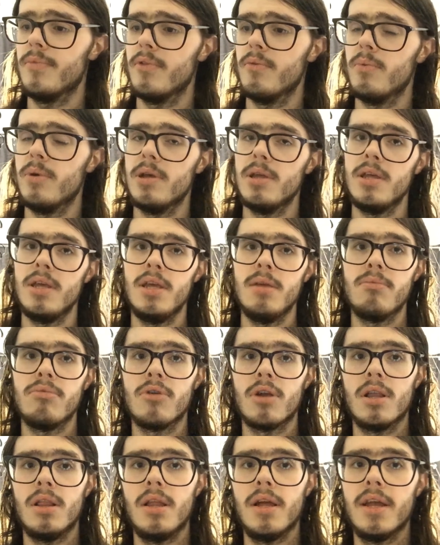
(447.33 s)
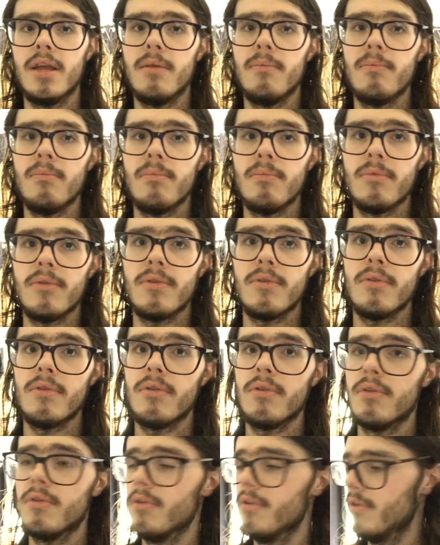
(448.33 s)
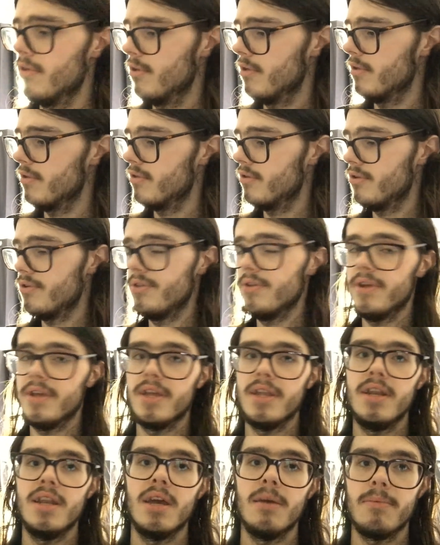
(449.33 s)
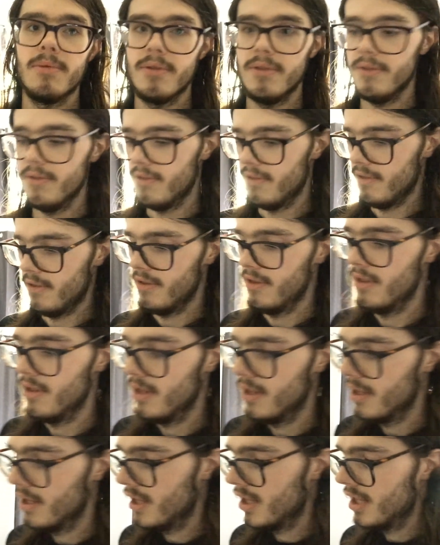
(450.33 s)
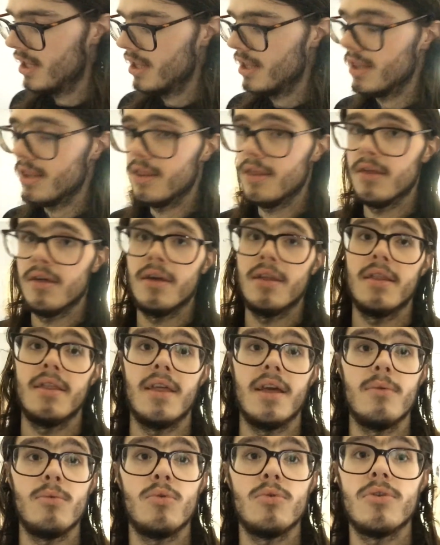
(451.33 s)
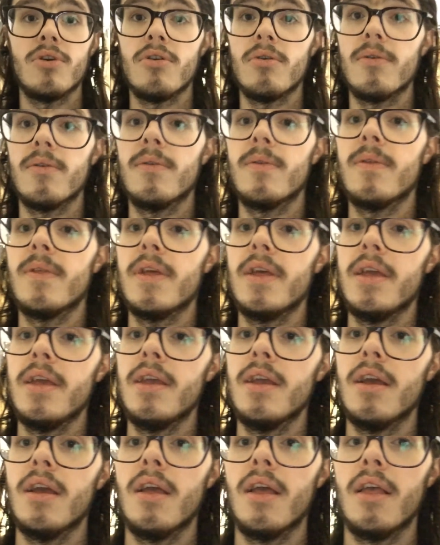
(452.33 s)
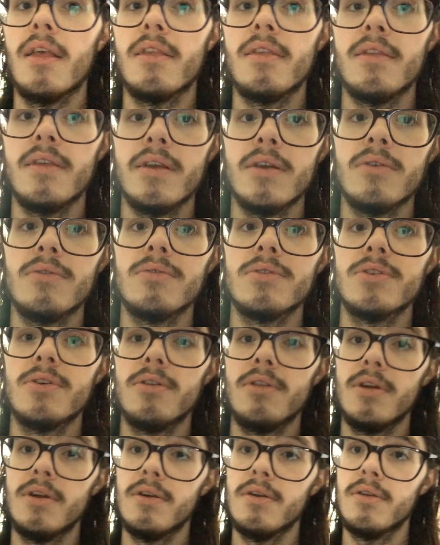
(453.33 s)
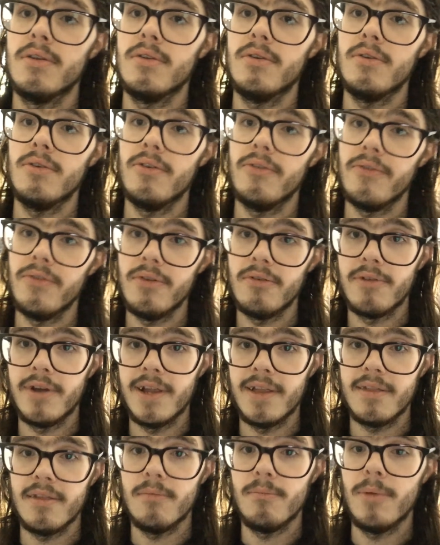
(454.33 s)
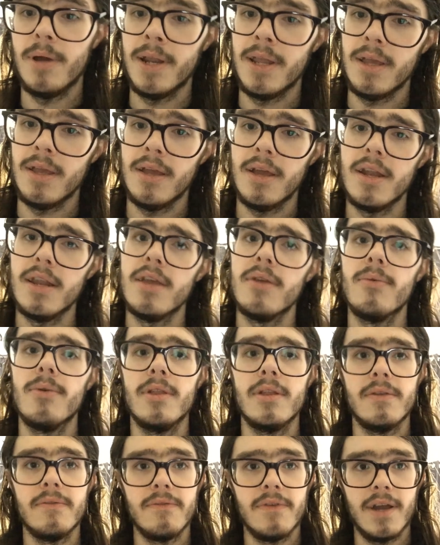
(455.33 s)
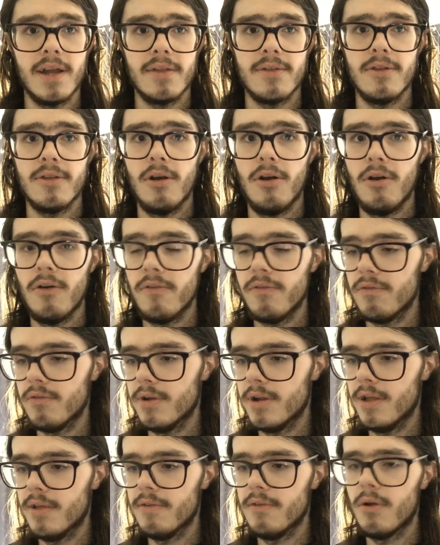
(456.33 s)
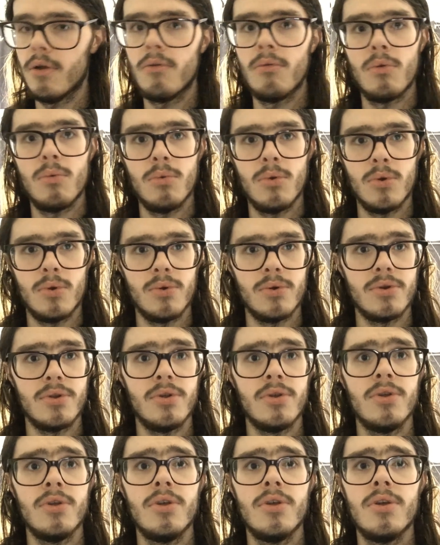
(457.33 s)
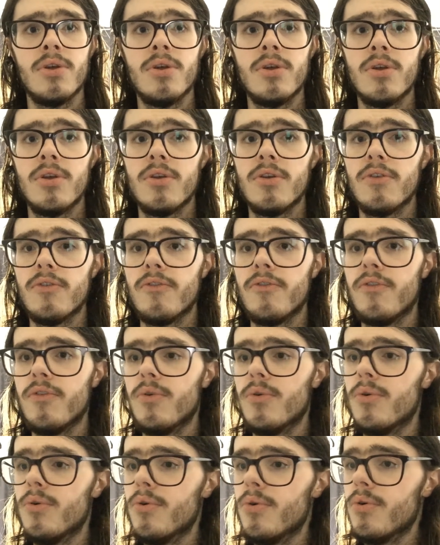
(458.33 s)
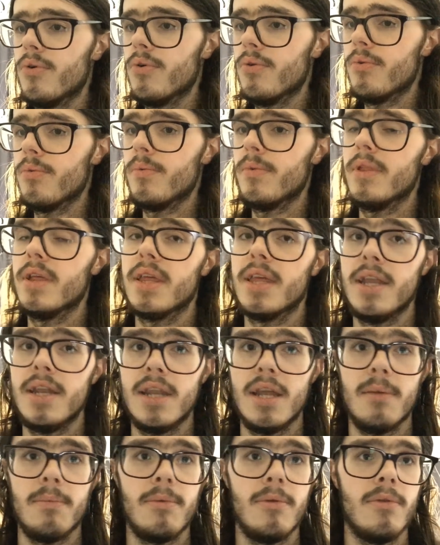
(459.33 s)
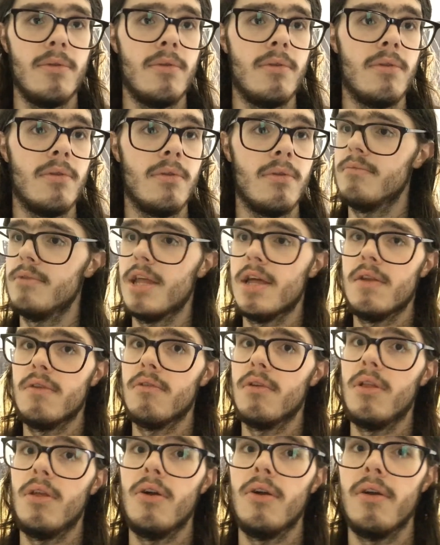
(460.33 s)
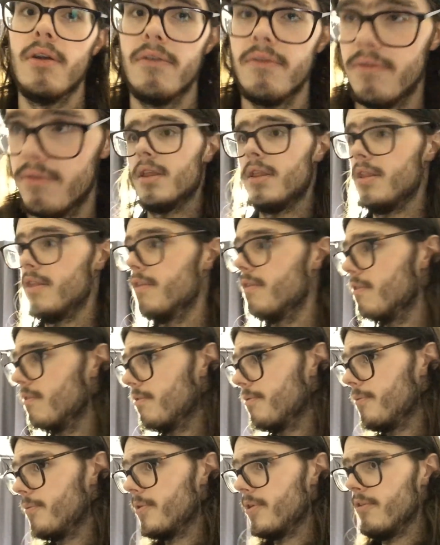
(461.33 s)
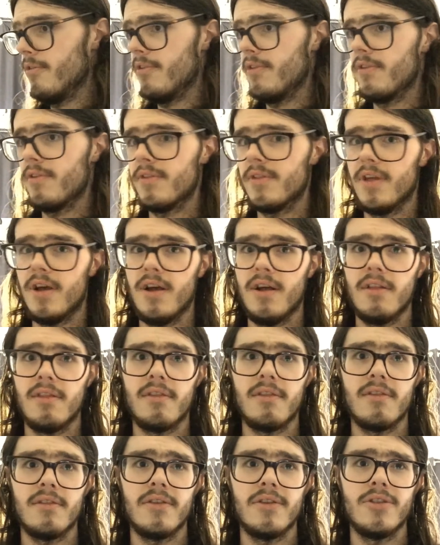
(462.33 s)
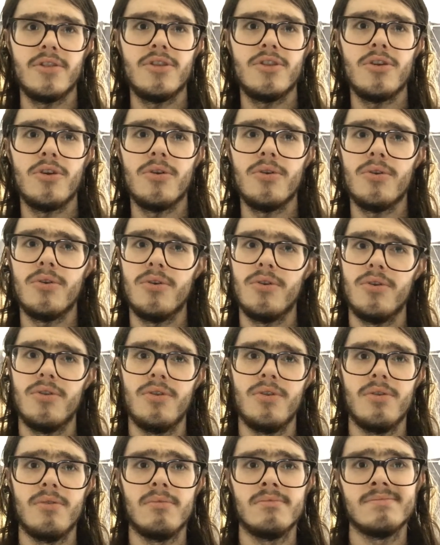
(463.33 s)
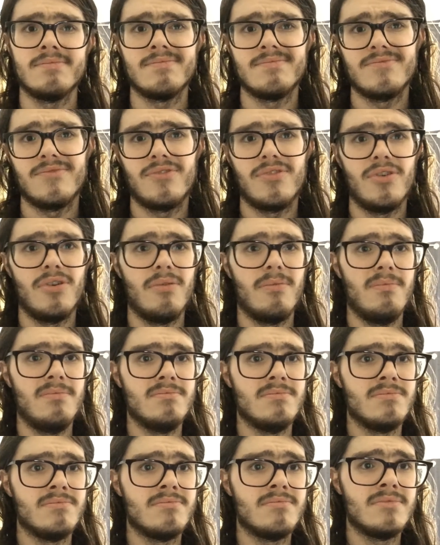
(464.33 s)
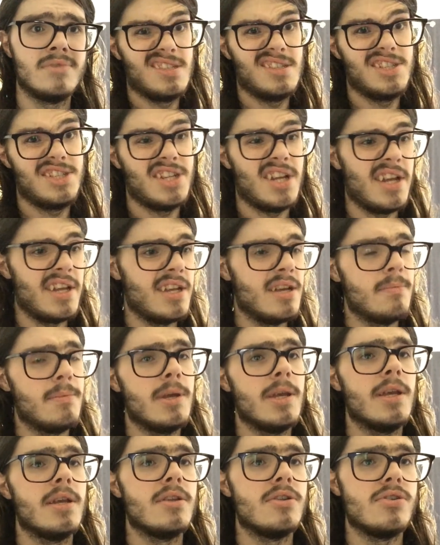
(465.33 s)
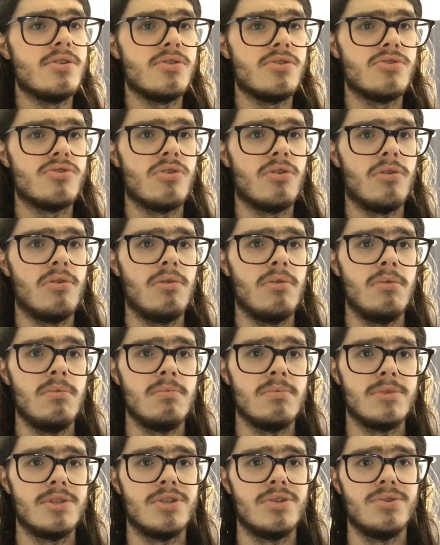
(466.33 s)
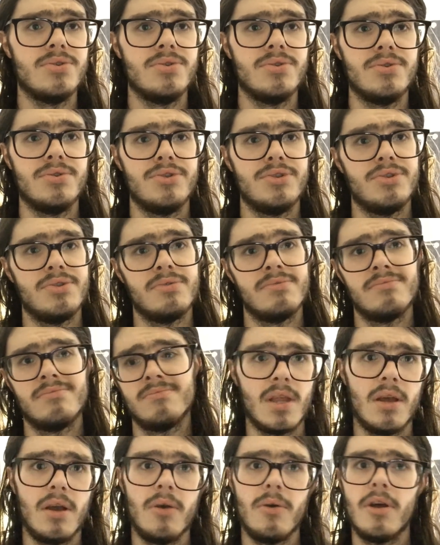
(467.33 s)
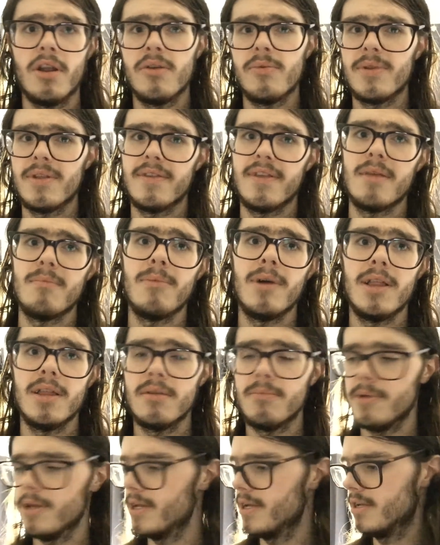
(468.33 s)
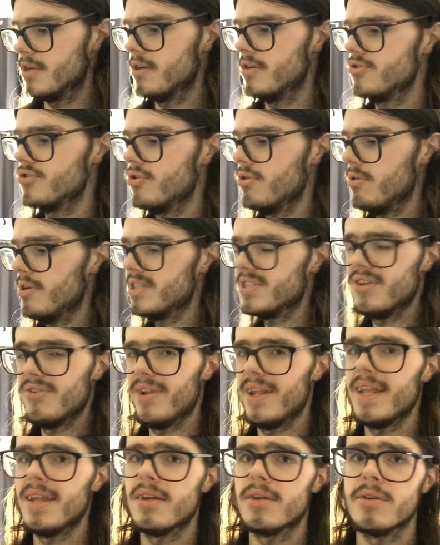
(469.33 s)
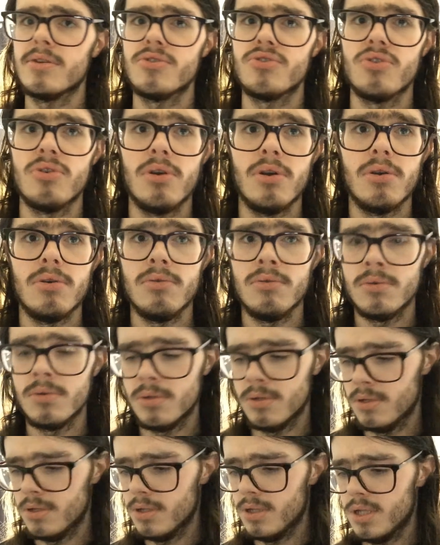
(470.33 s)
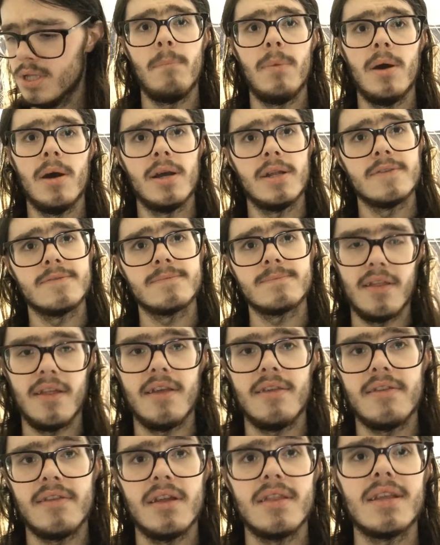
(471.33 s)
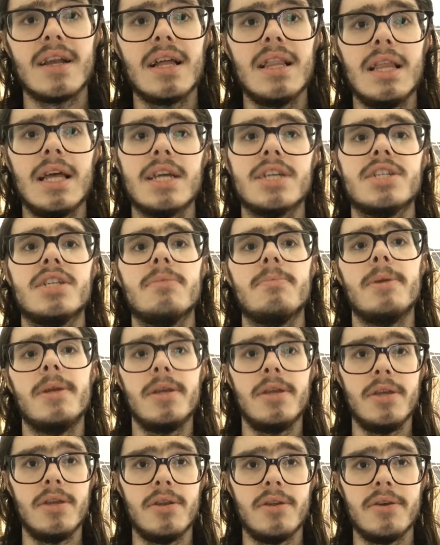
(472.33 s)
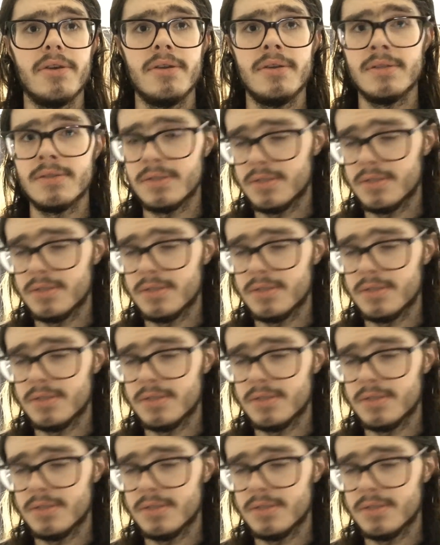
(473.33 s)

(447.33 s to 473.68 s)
where he proclaims to the kidnappers that they will not see a single dollar of the ransom money, and he will in fact offer it as a reward for the kidnappers, dead or alive. This is where it starts to turn from Shaker being in control to, I don't want to say Mullen being in control, he's not in control, but they start to clash a bit, you know?